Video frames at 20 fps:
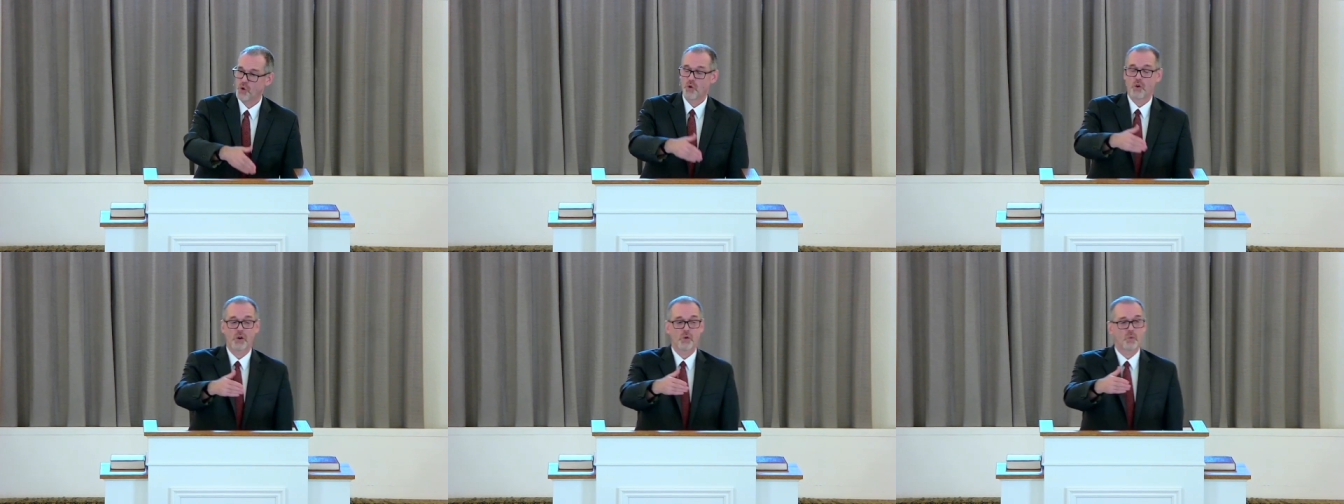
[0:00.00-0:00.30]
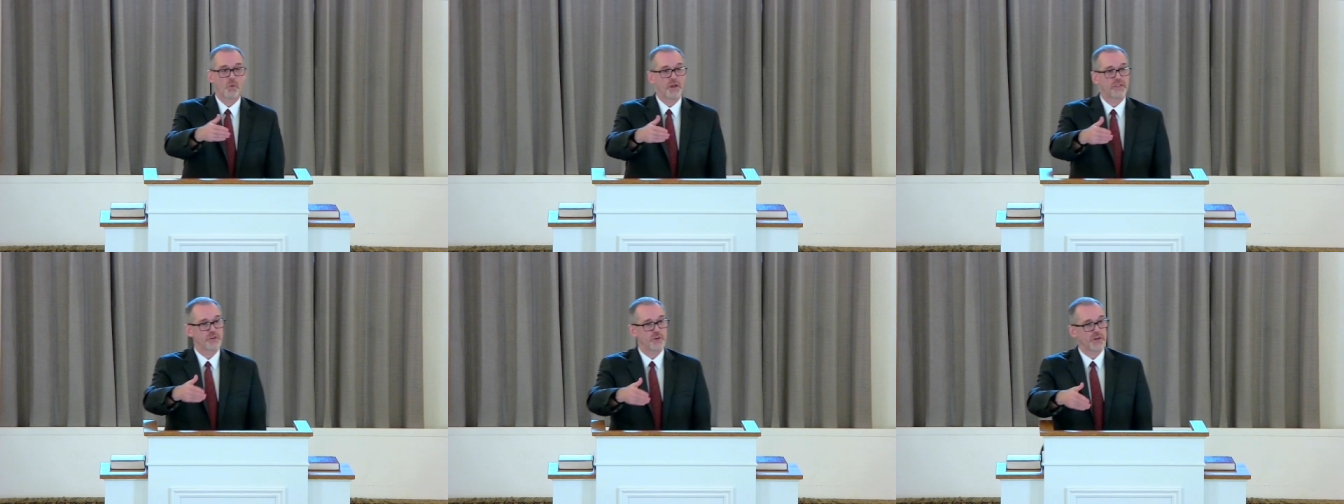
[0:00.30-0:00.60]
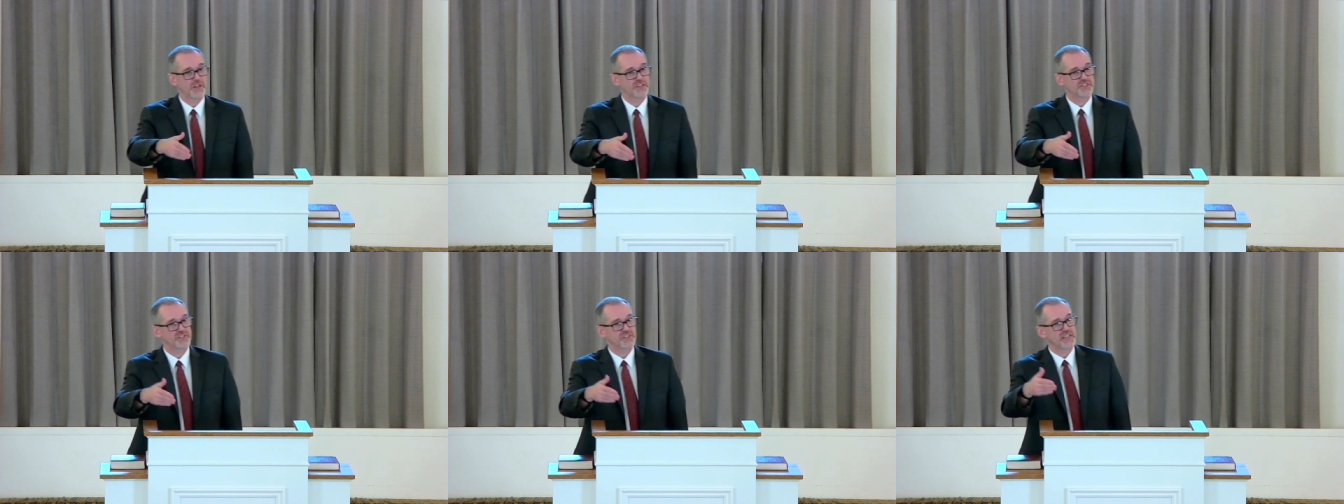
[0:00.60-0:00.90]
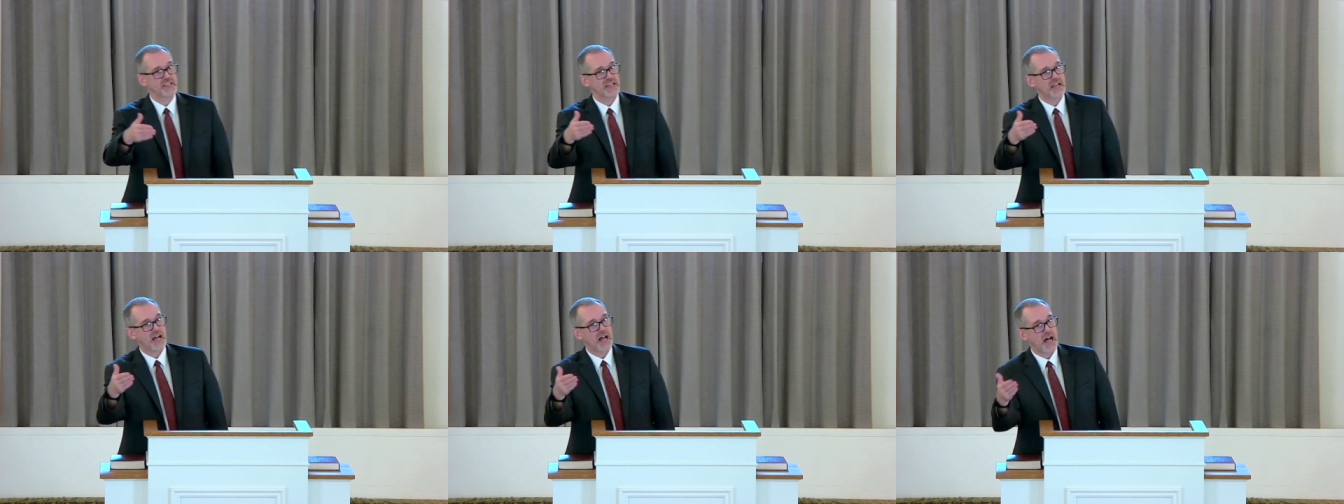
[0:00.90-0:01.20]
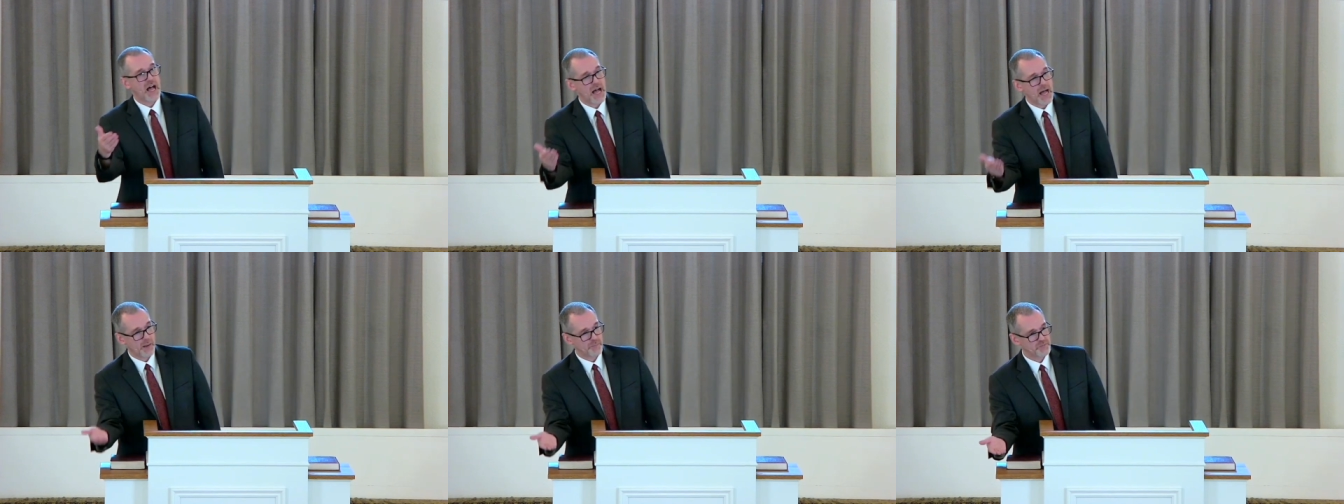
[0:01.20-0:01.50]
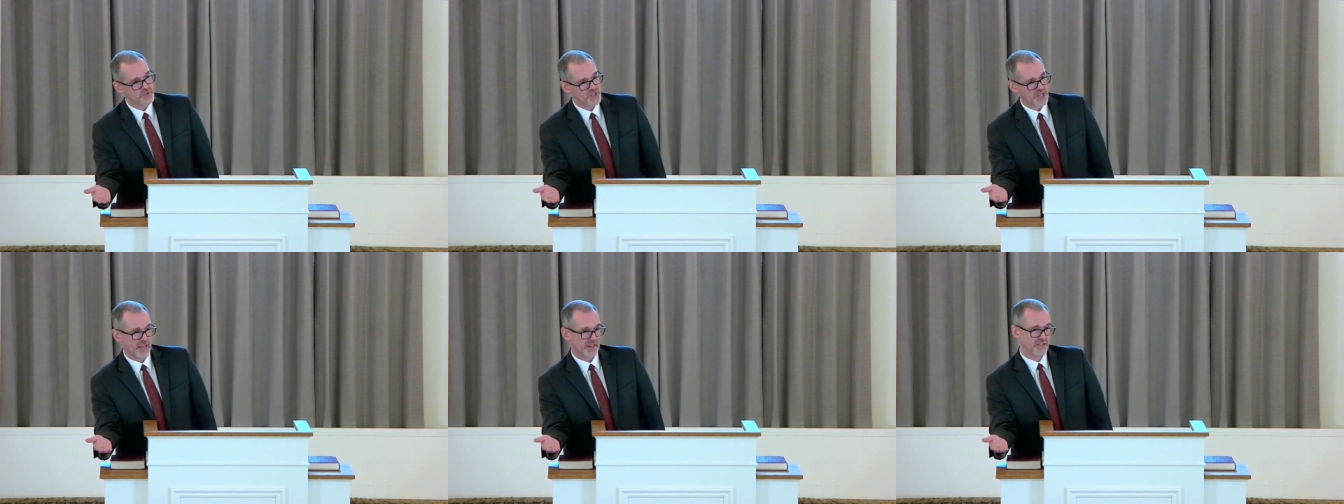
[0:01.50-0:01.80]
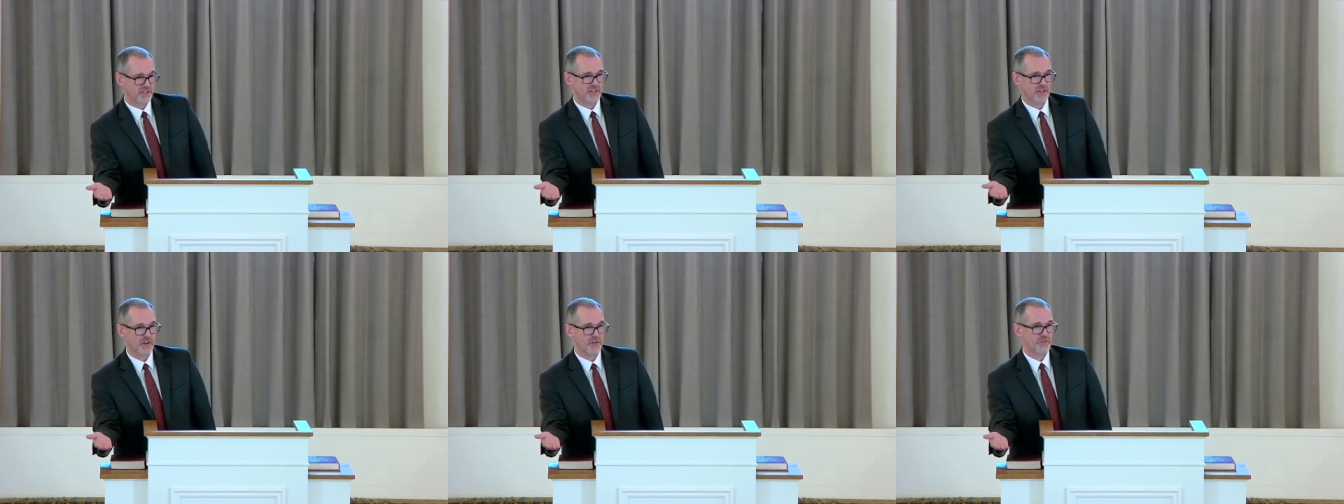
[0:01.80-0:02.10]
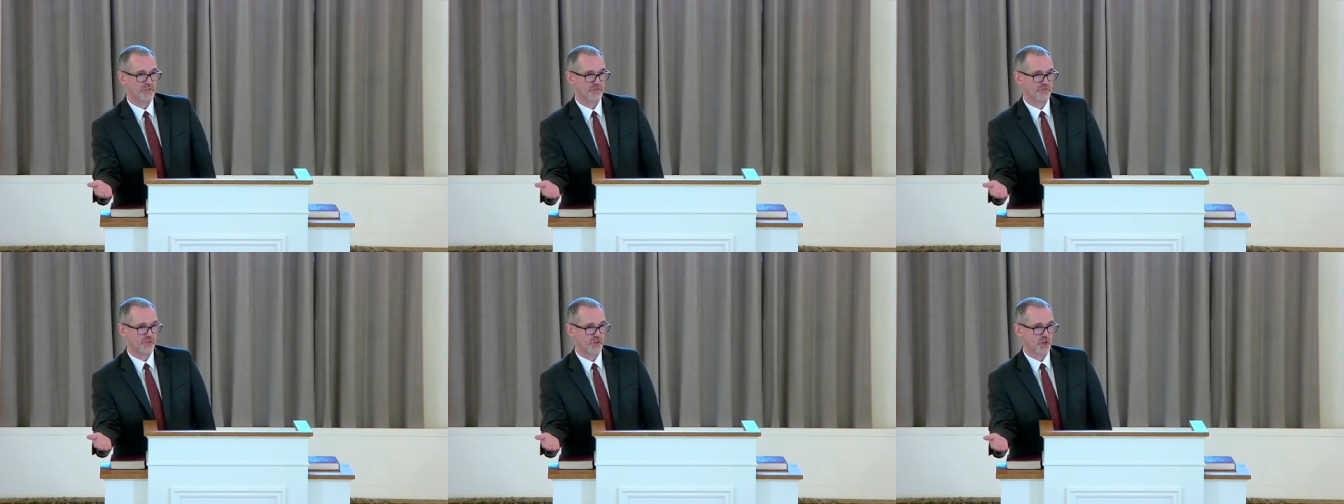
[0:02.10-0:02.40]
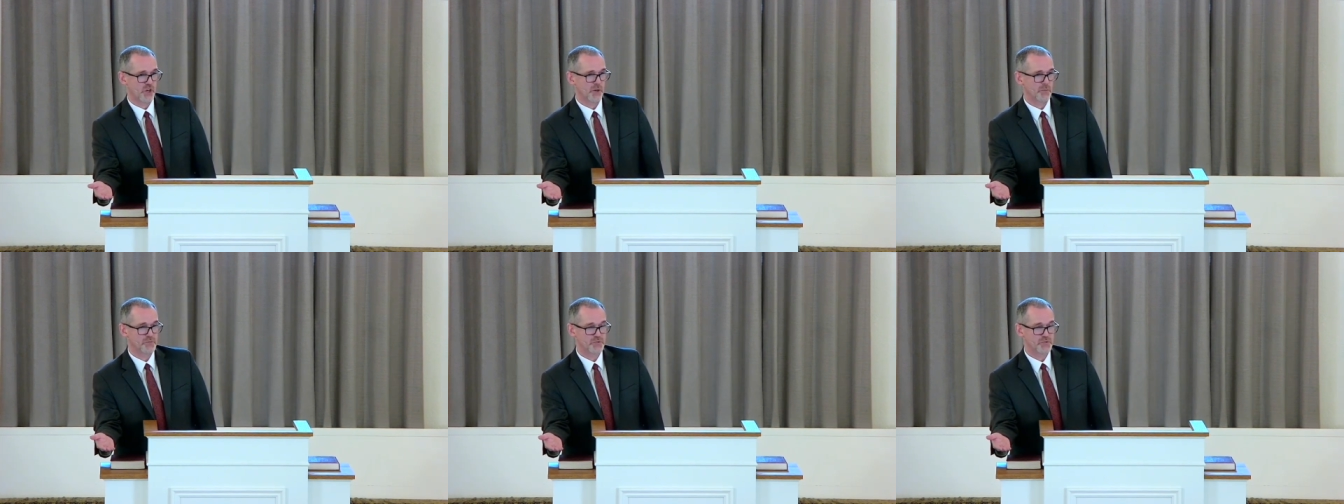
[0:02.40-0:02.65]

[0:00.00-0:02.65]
or whether it's the object of the verb.